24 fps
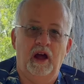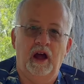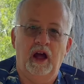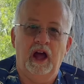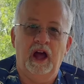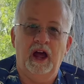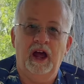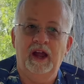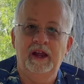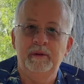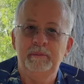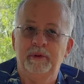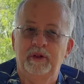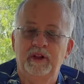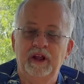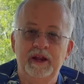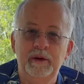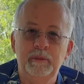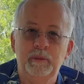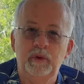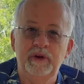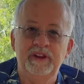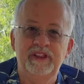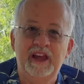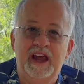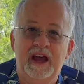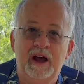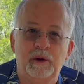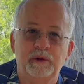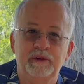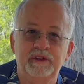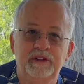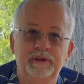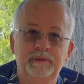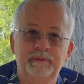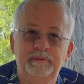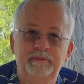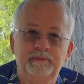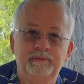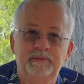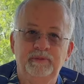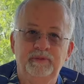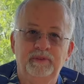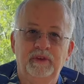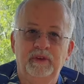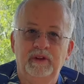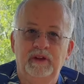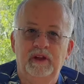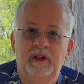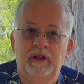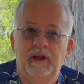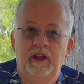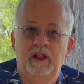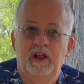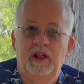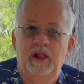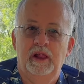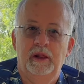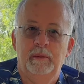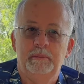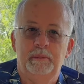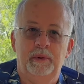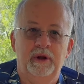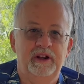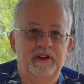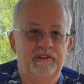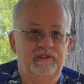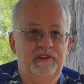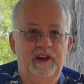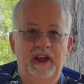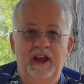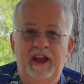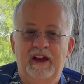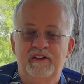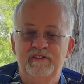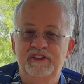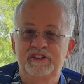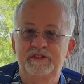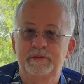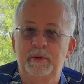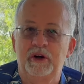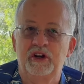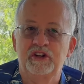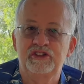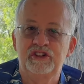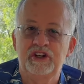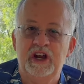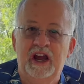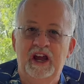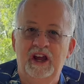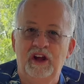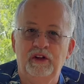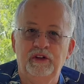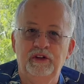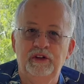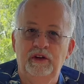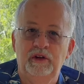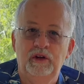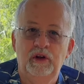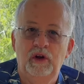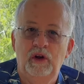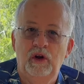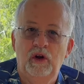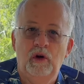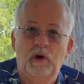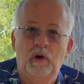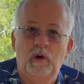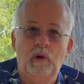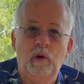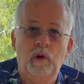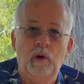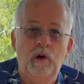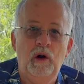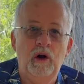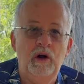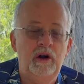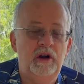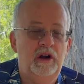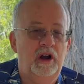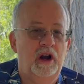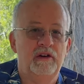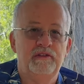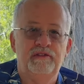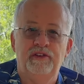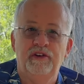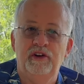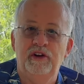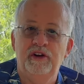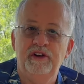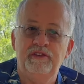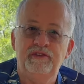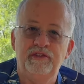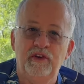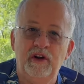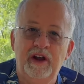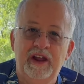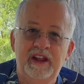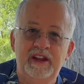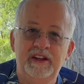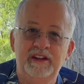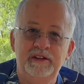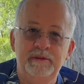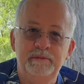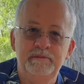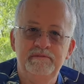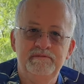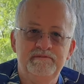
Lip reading: I play them without. But if you have a small child or a furry friend,